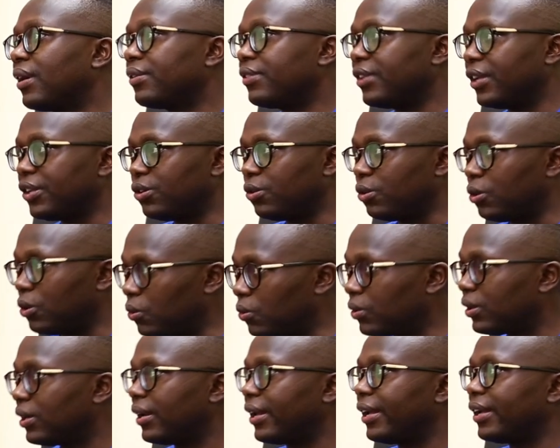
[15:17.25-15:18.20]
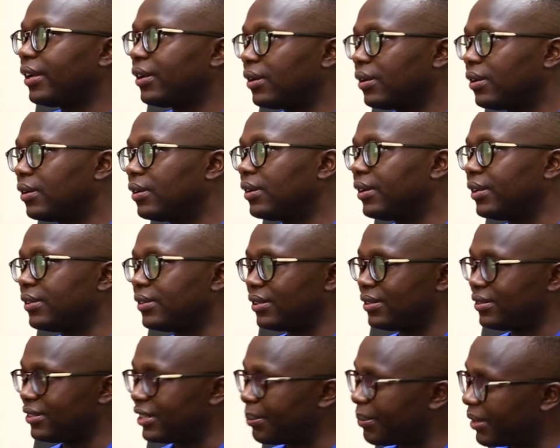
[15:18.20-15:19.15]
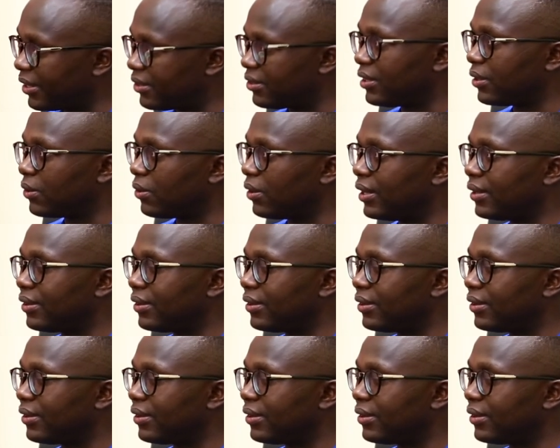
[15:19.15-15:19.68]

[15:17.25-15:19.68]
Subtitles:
then you look like it's symmetrical.